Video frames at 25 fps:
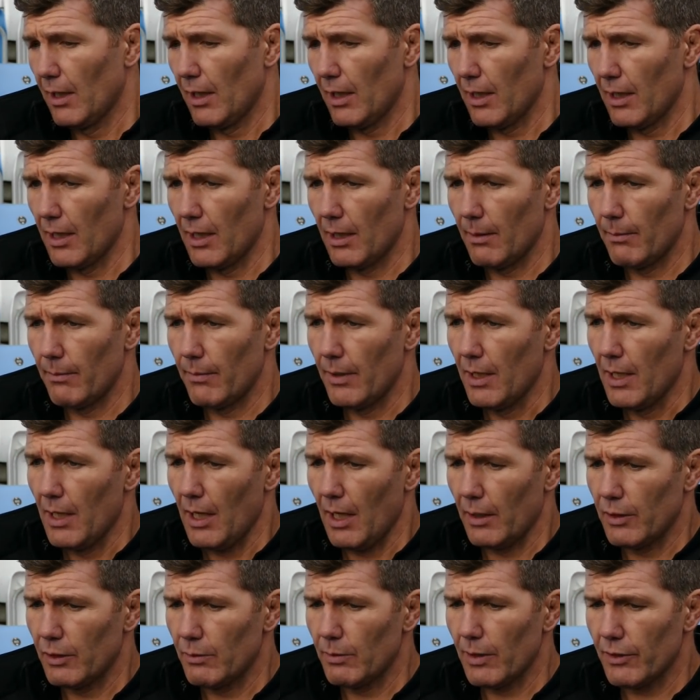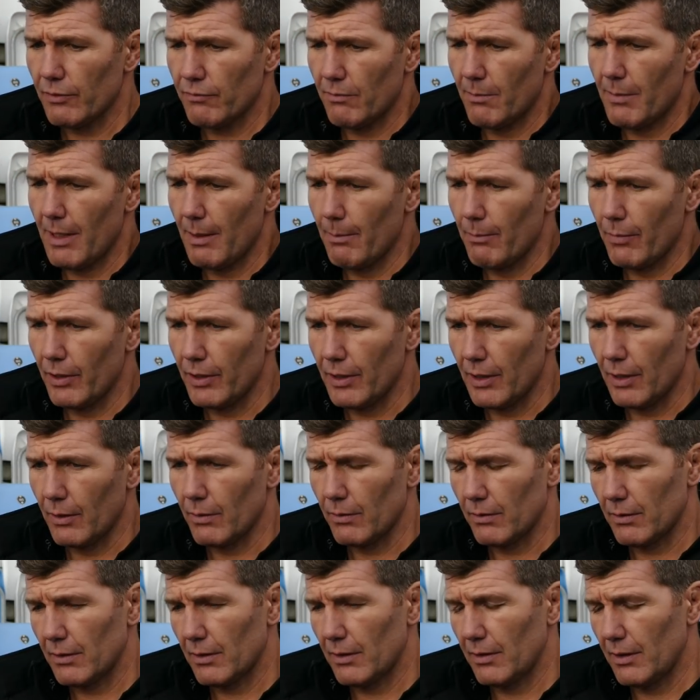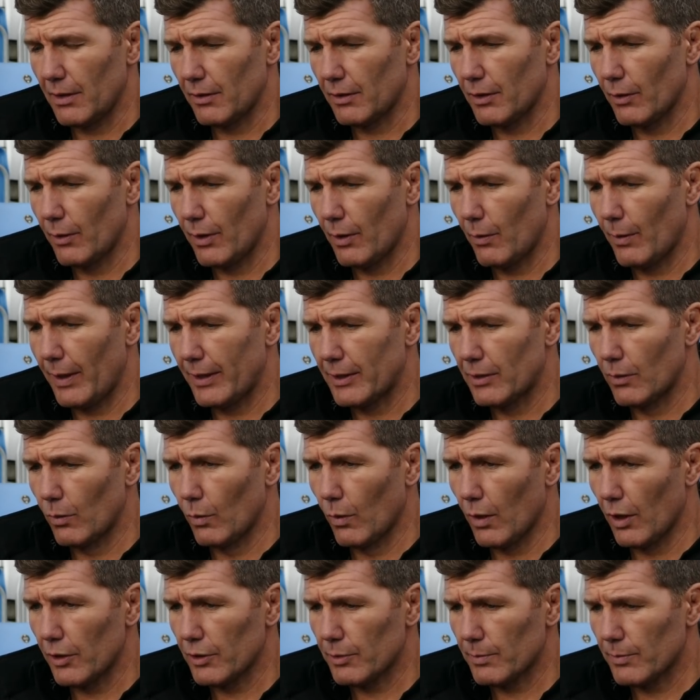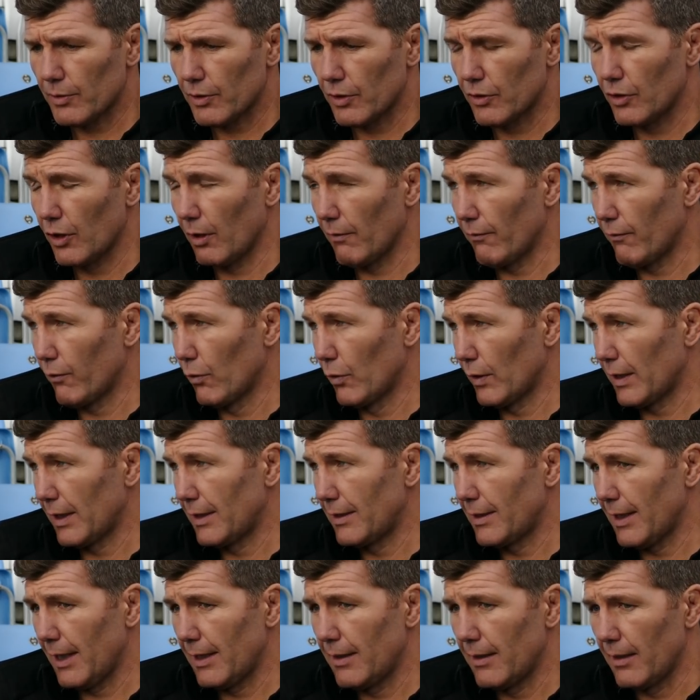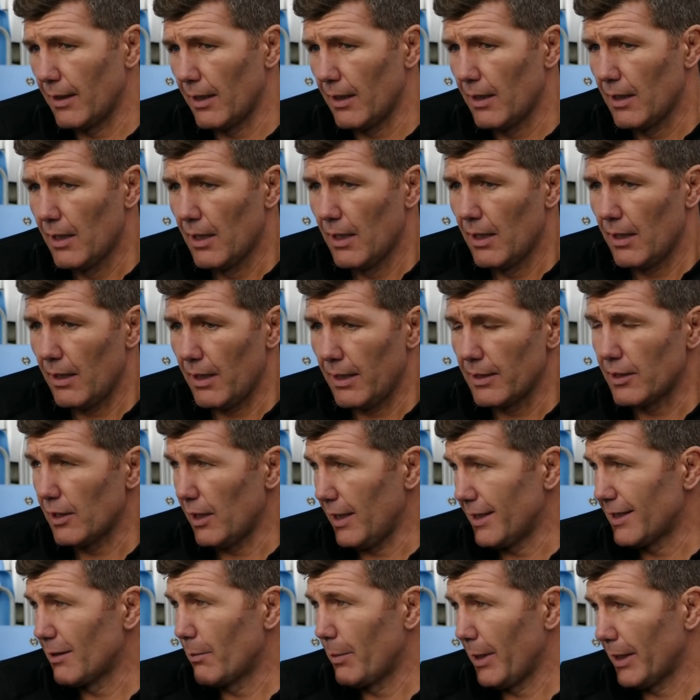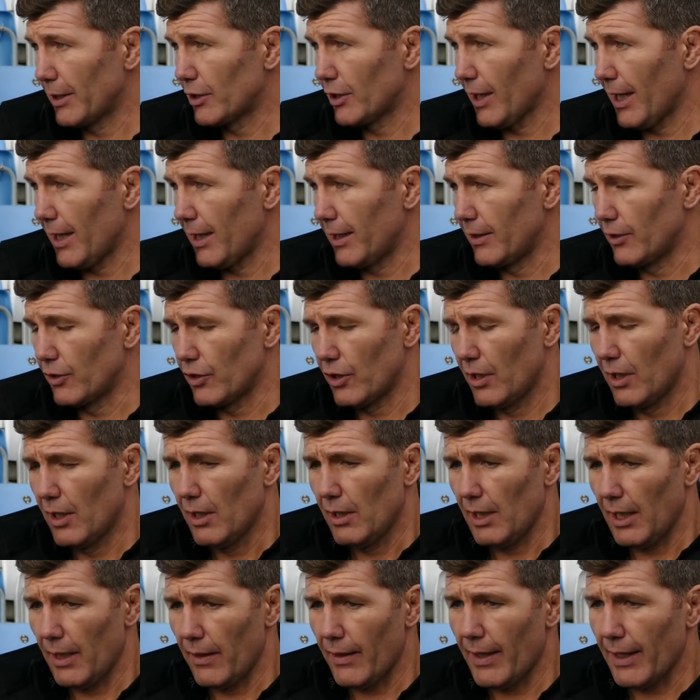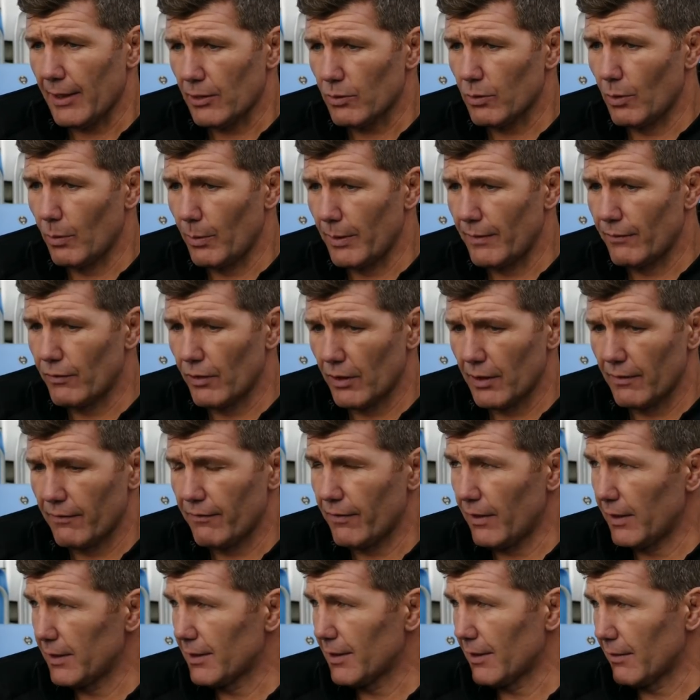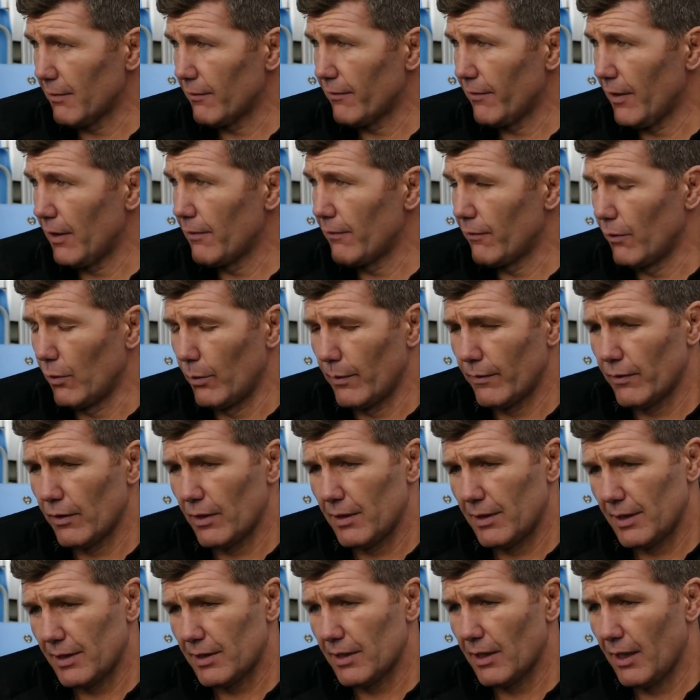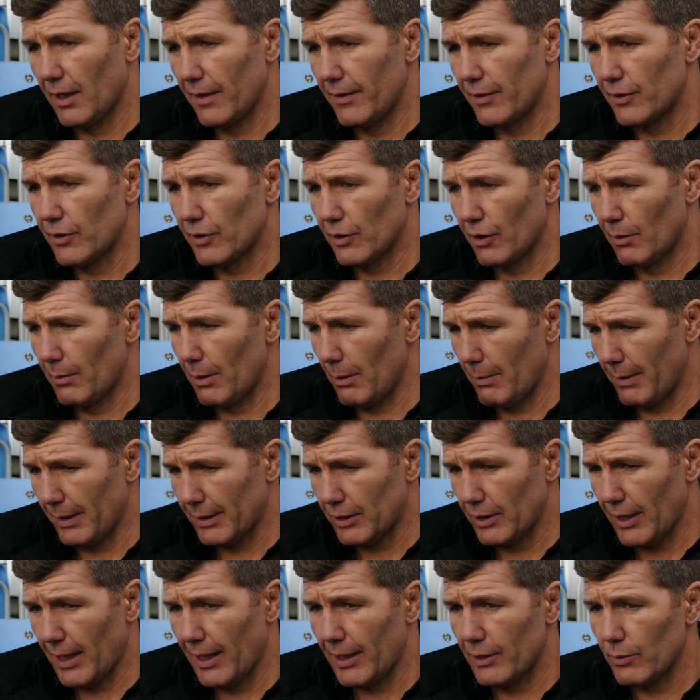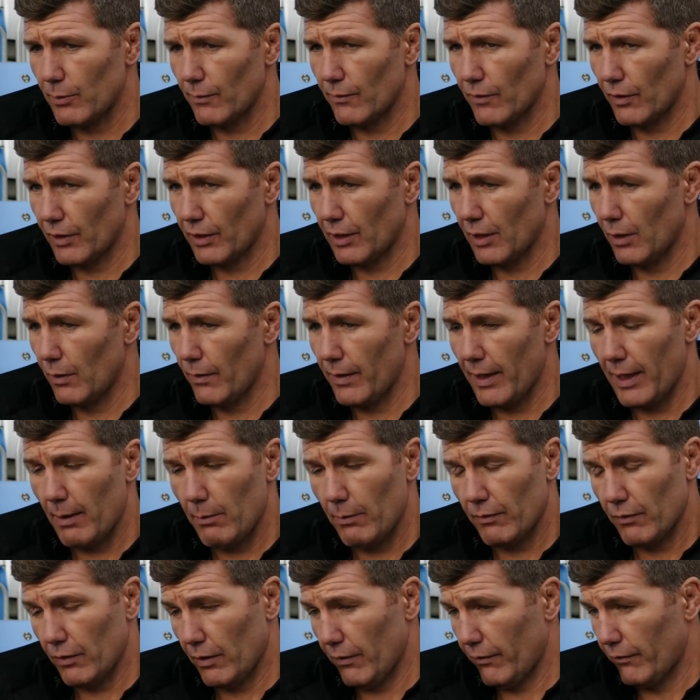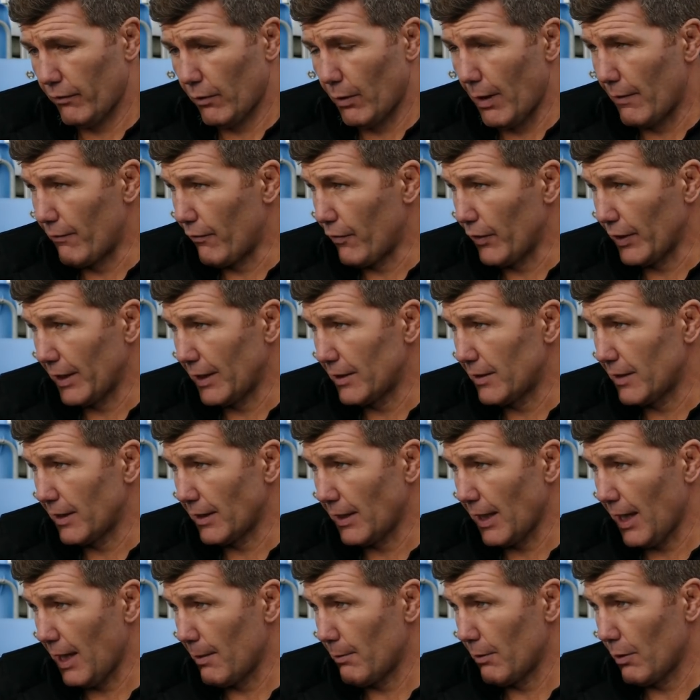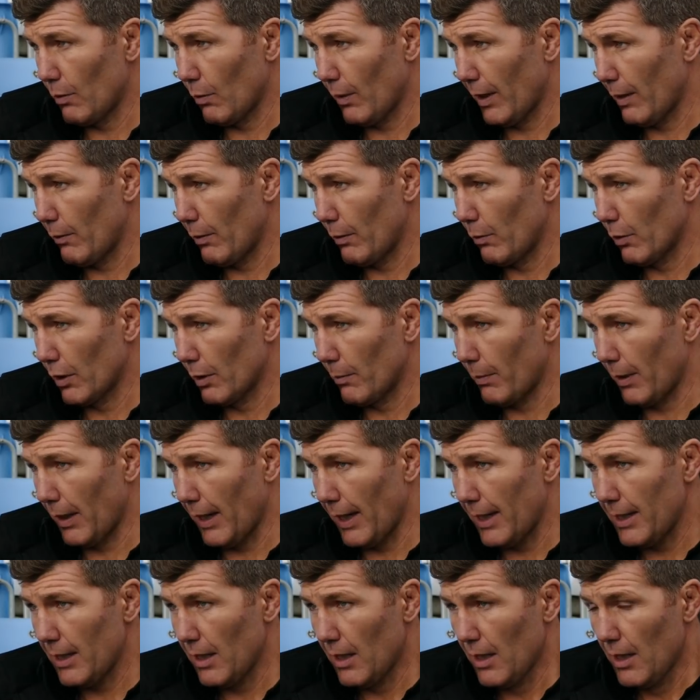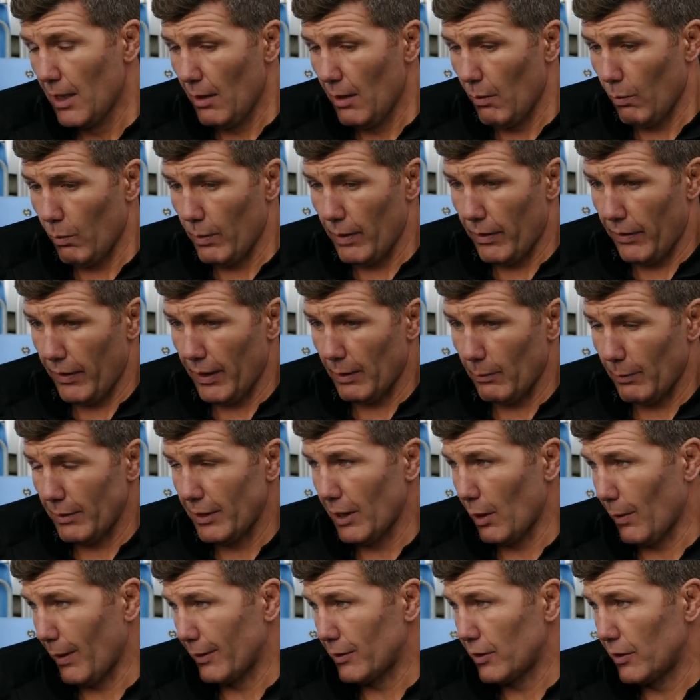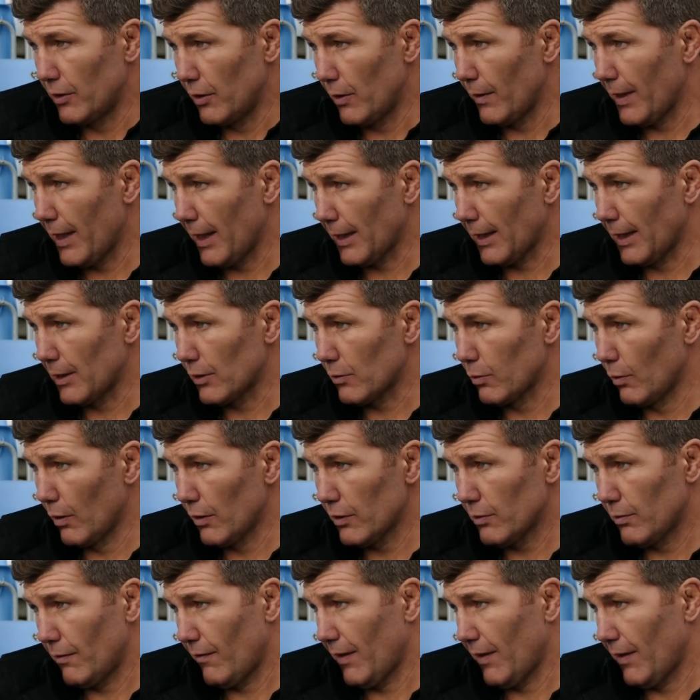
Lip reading: And you must remember, you know, going away to Wasps, top four contender, is a big challenge, and that's what we've got to fight for. We've got to decide this is going to be a big challenge. We've got to go there, and we've got to throw everything into the game in the way we want to play. We think we know how to do that against Wasps.